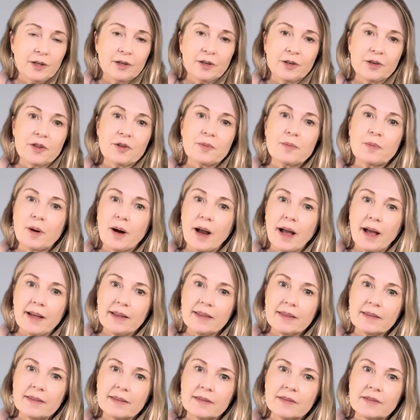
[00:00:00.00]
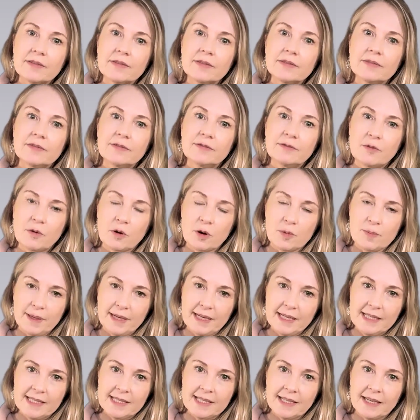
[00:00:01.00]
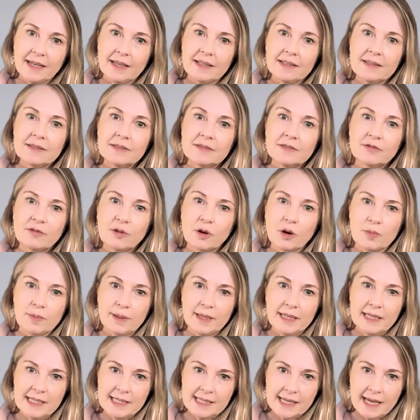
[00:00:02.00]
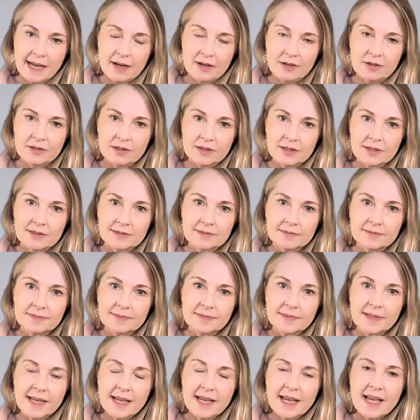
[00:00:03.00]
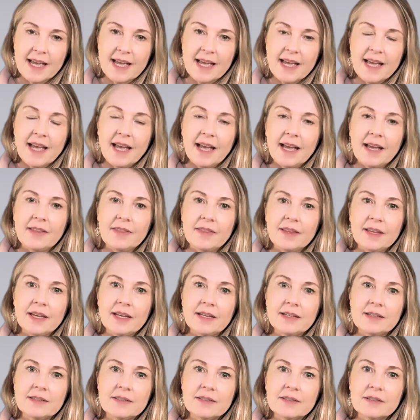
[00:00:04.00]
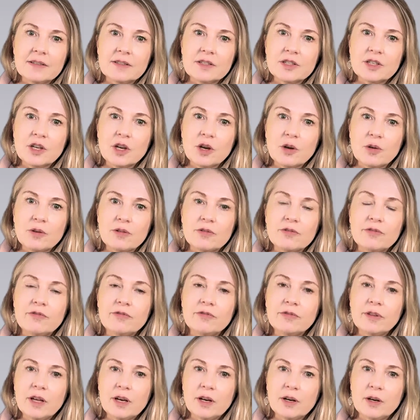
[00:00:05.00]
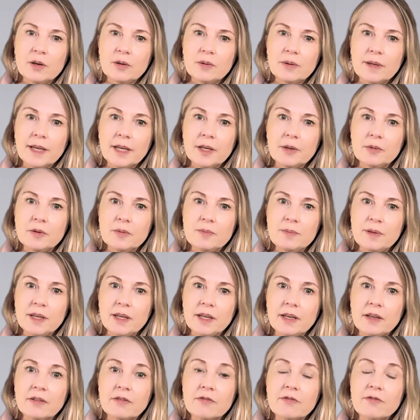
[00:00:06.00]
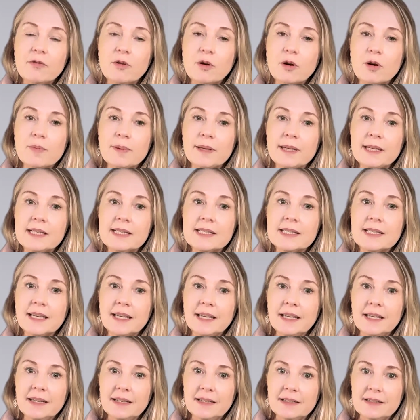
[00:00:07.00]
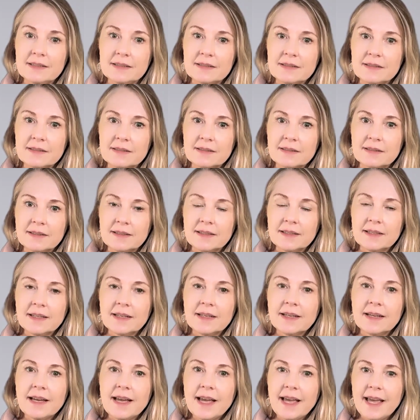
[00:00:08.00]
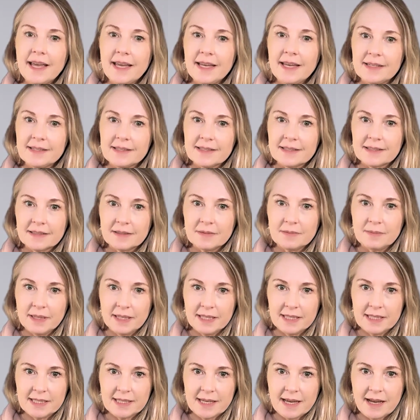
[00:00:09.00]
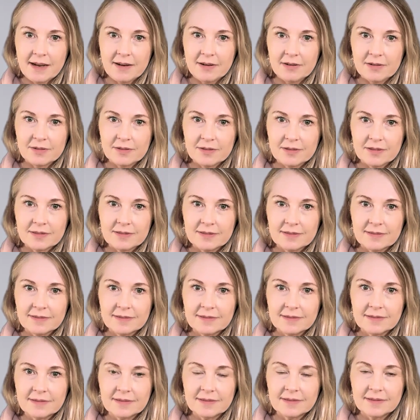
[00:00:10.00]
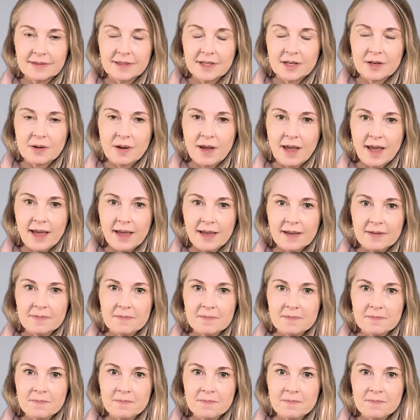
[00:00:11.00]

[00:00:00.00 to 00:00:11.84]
earth breath, 4 beats in, 4 beats out. And then to go to flow, it would be 4 beats in, 8 beats out. Okay.